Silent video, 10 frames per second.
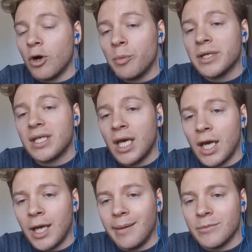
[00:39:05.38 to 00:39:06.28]
moment
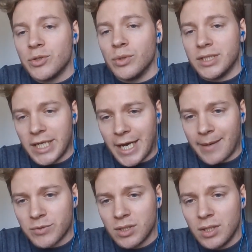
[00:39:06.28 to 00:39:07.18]
came to
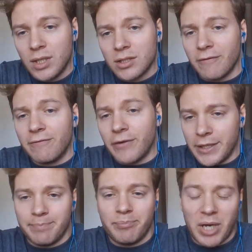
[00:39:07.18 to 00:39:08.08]
adapt to
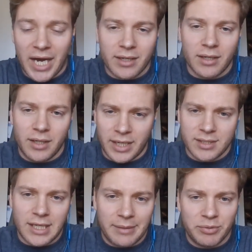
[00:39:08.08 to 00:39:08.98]
fight back
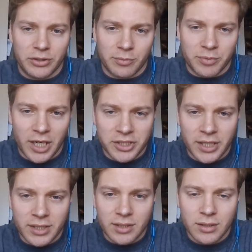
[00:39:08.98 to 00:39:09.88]
against that political
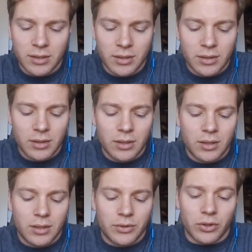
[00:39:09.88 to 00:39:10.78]
project.
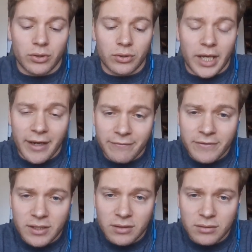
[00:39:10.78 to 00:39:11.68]
The
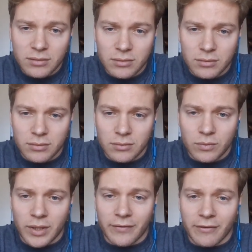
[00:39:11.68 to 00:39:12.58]
left,
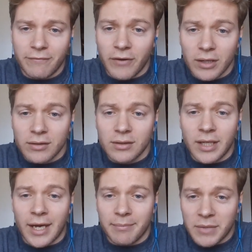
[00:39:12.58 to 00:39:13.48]
whatever the fuck
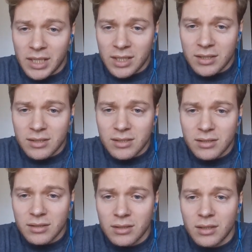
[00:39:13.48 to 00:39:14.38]
that
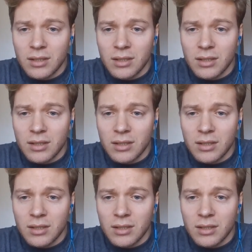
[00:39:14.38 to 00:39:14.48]
means,